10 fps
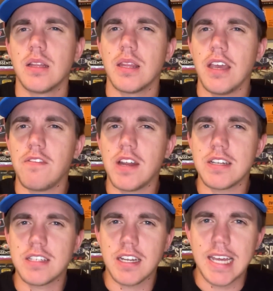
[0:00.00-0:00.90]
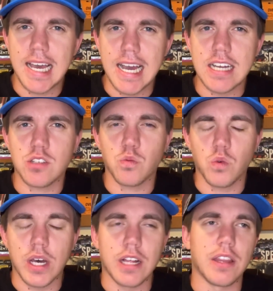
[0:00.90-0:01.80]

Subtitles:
they've not done as well.